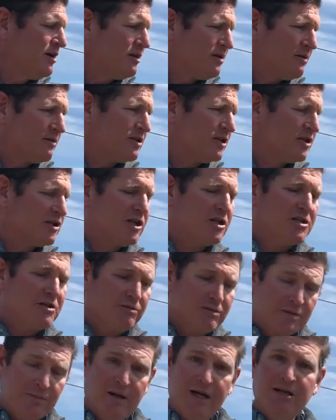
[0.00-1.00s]
the decision
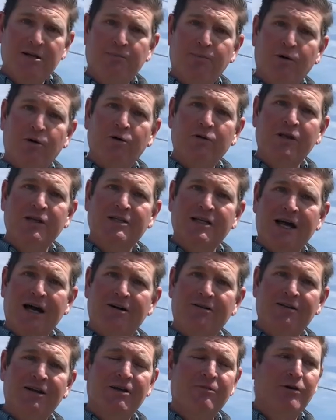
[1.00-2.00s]
was made to pull these
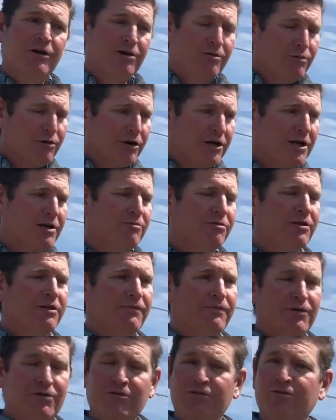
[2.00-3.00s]
out, and we are working with a
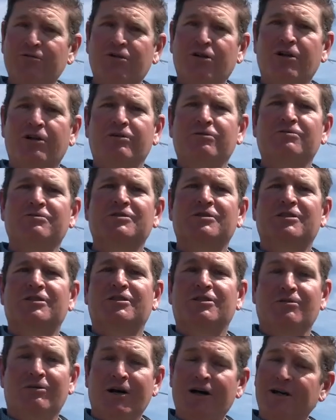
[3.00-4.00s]
few new clones
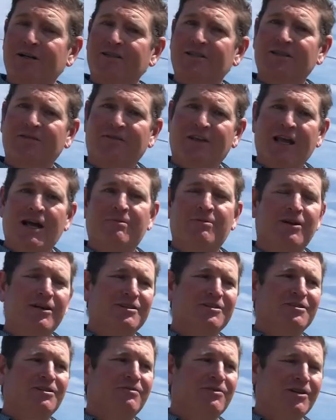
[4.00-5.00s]
to us of Cabernet
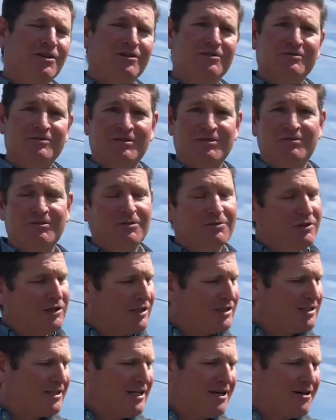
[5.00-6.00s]
Sauvignon. So we're really
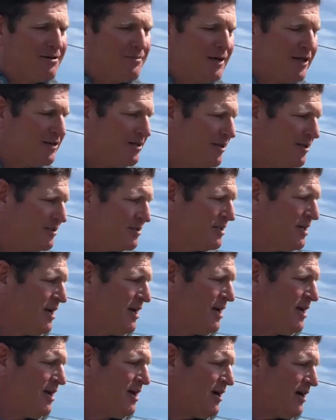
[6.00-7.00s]
excited about these.
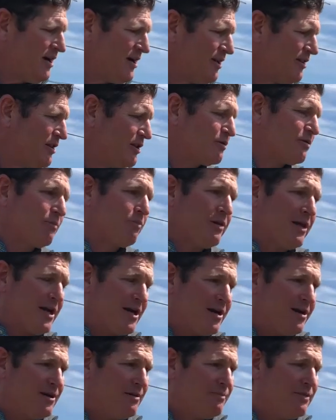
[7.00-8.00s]
These were
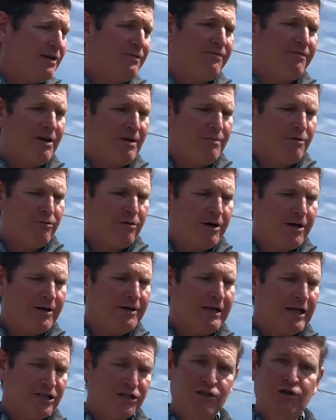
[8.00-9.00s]
planted in
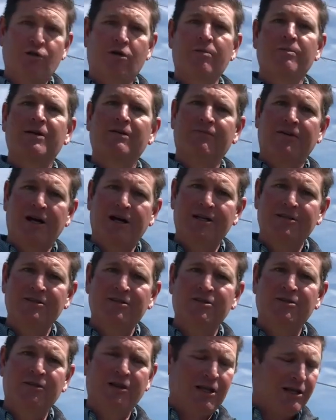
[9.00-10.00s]
mid-February as dormant vines,
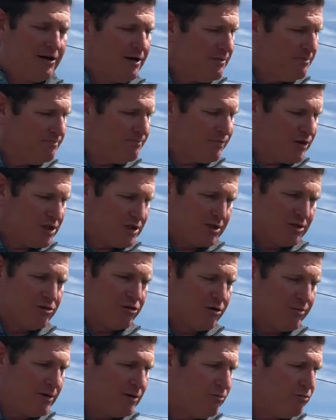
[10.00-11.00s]
so they come just
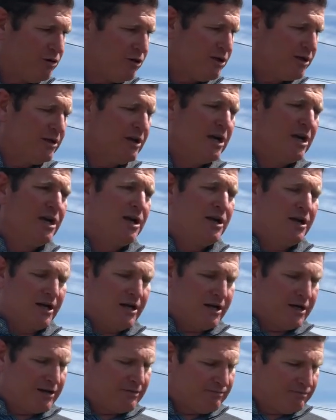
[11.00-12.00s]
dormant wood,
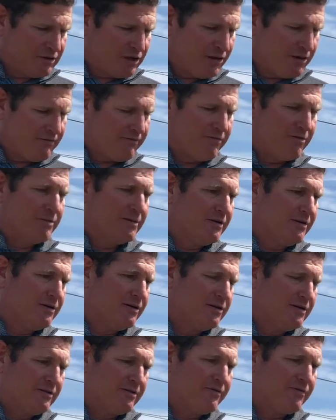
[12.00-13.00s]
dug from
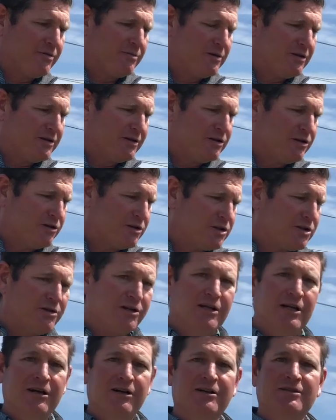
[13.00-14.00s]
a nursery
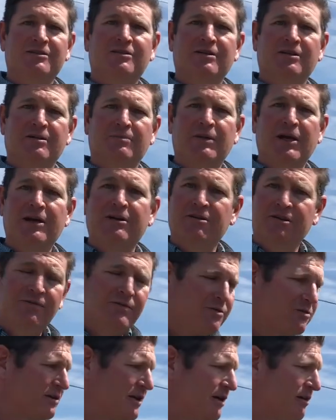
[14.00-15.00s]
down in
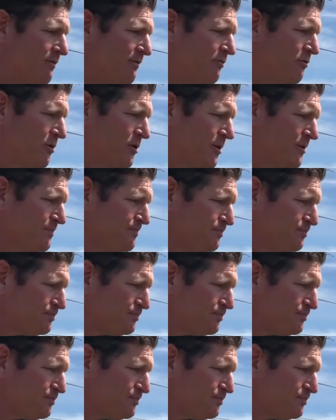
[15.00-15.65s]
Bakersfield, California.